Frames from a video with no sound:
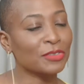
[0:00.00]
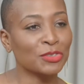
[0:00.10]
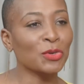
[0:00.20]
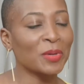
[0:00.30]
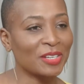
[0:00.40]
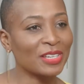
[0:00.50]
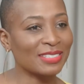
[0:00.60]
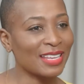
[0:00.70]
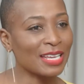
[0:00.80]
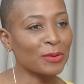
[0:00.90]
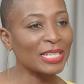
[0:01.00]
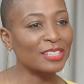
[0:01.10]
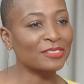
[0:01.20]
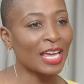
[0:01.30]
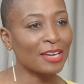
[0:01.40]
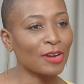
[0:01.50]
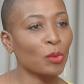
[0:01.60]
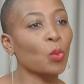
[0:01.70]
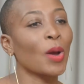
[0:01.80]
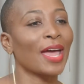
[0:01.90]
for so many of us, that's how we live life.
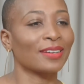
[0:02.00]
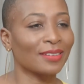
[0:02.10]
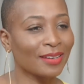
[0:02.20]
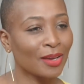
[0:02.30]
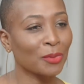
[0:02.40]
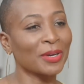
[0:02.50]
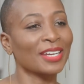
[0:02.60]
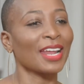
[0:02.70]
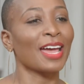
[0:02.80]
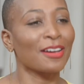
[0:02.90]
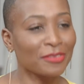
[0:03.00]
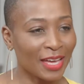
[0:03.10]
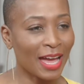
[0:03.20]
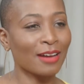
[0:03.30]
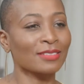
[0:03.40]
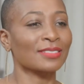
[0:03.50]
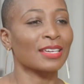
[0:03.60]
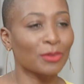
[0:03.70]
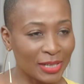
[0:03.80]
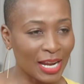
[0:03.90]
When I have the house,
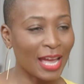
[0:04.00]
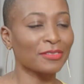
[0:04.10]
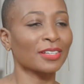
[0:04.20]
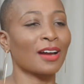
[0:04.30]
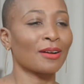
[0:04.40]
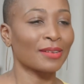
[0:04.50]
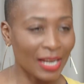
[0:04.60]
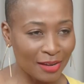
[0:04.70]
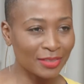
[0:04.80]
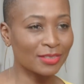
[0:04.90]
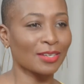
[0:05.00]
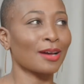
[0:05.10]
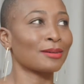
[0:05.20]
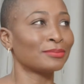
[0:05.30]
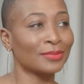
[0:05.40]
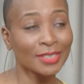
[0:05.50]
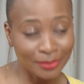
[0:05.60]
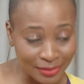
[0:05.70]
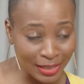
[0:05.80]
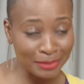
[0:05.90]
when I have the car, when I have the job,
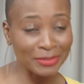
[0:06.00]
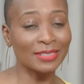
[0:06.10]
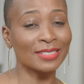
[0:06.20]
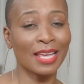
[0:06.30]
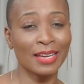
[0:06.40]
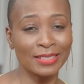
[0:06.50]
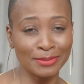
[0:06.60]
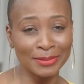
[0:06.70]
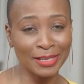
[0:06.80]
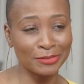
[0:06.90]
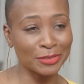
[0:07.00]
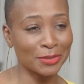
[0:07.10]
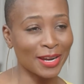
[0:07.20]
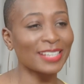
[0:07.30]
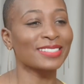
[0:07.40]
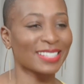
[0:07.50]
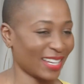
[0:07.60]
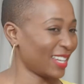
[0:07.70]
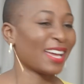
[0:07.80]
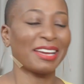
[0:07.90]
when I'm in size, whatever dress.
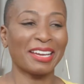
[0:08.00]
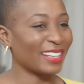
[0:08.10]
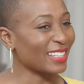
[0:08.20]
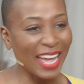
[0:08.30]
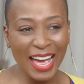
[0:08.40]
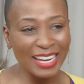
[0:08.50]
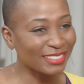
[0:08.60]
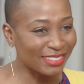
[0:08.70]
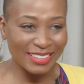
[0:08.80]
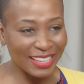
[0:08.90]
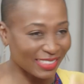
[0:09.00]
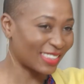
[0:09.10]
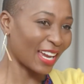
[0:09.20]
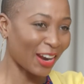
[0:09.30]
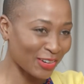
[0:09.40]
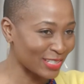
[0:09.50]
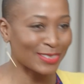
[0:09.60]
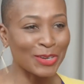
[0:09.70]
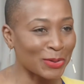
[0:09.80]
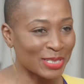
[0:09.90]
And yet, there is
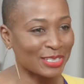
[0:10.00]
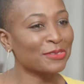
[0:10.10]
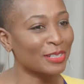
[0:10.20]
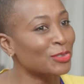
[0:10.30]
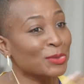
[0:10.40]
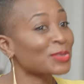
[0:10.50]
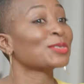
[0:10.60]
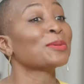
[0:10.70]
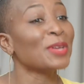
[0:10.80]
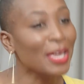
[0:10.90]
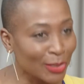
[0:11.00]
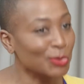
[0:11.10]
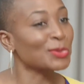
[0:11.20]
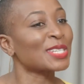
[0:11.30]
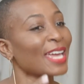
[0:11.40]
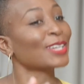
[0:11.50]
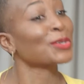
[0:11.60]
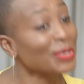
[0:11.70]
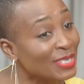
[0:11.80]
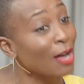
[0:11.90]
no different. You'll still be, you take
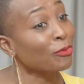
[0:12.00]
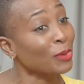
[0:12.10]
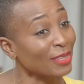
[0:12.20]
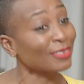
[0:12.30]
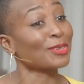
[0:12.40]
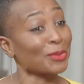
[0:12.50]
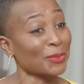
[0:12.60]
yourself with you